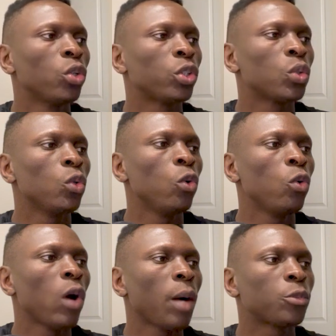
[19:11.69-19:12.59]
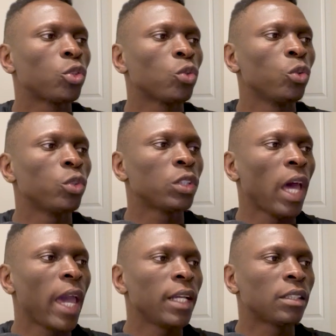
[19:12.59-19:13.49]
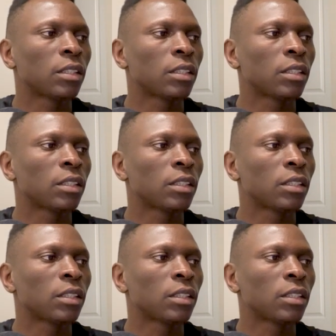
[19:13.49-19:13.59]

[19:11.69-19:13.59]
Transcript: to up to 8